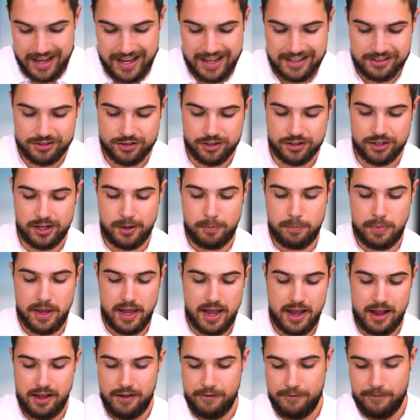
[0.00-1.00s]
it's going to
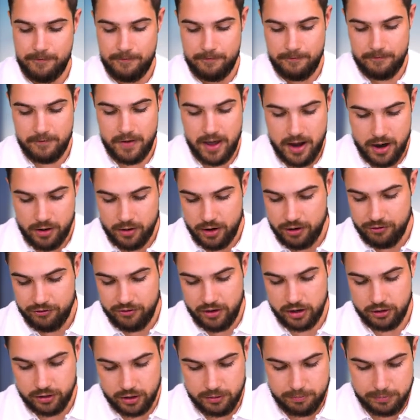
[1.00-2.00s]
be very,
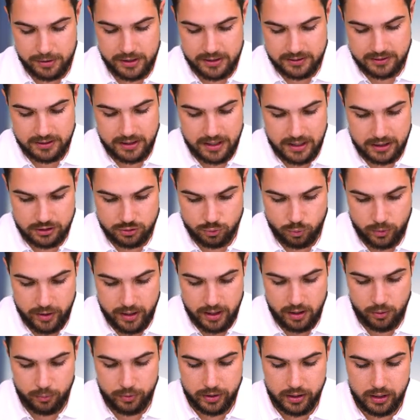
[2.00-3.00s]
very busy as
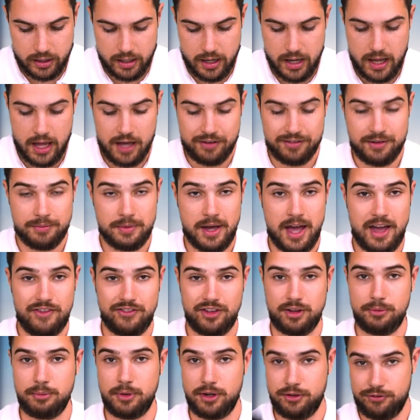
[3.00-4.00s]
well. We're going to have, I'm
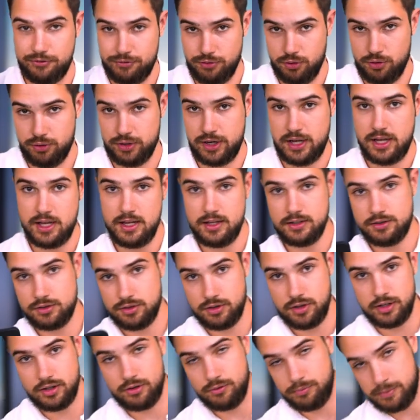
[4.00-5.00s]
having my phone here
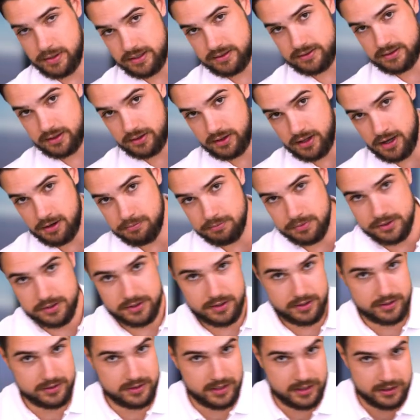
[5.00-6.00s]
so I don't miss the numbers,
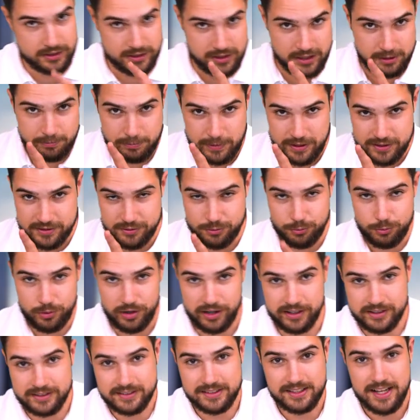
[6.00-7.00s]
because I did miss
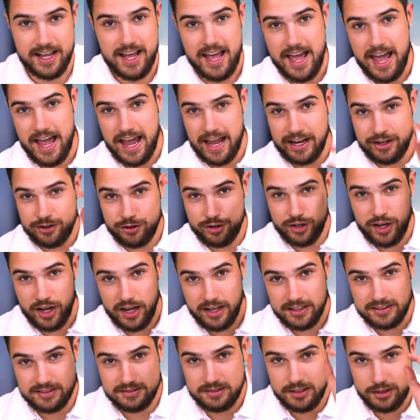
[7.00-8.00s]
once and you
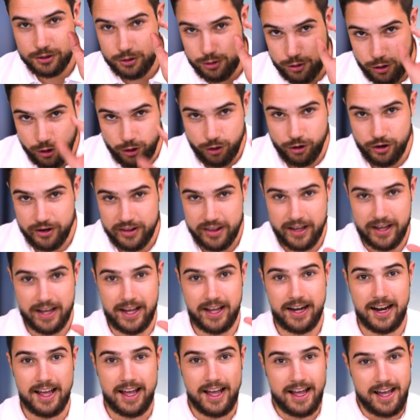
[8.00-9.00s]
guys did caught
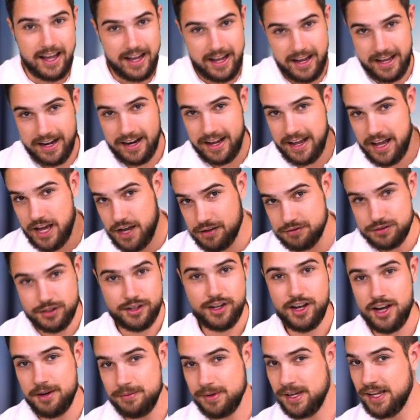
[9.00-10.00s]
that, and I have to
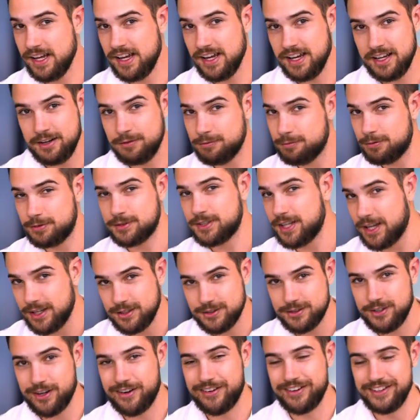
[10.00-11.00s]
come here and say
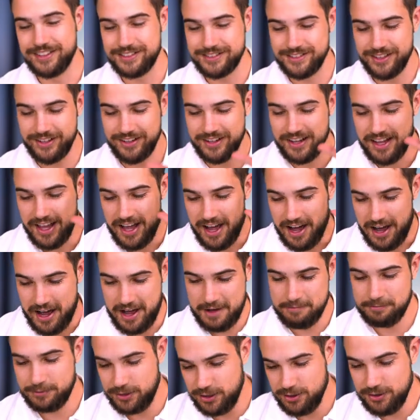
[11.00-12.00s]
sorry. So
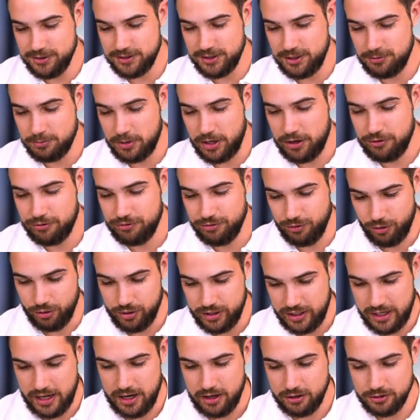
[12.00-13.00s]
I'm using my
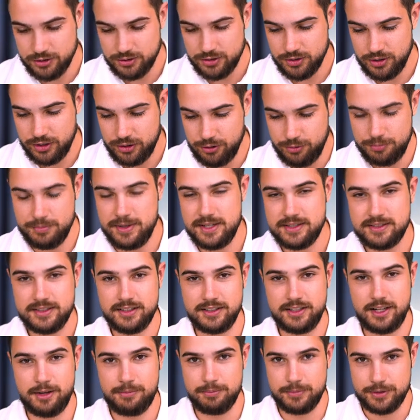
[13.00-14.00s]
phone now so I don't miss the
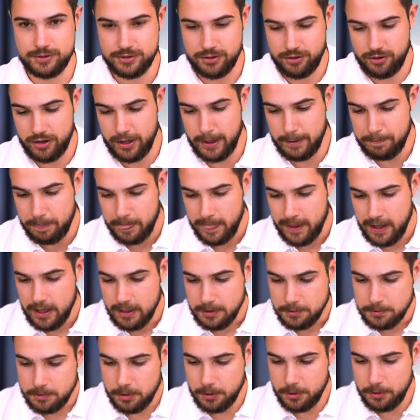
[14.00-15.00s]
numbers, all right?
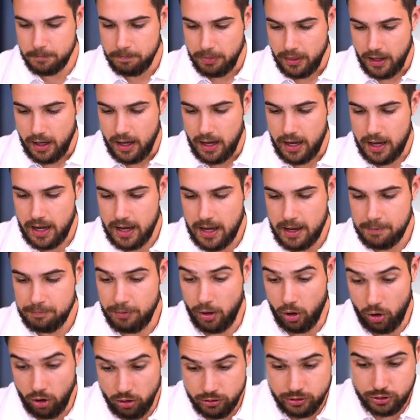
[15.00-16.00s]
So
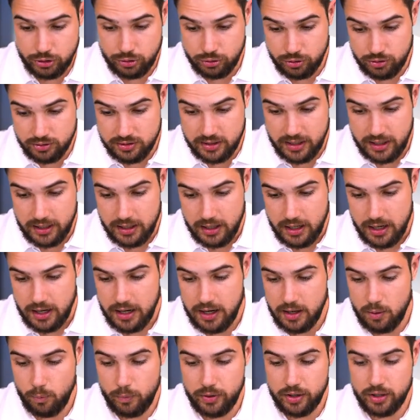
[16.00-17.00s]
on Tuesday,
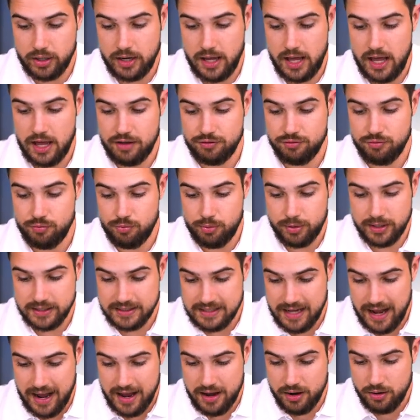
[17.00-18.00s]
we're going to have
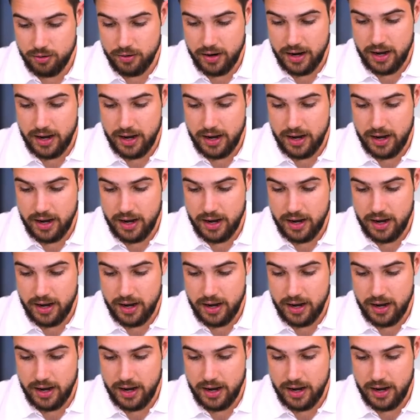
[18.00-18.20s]
retail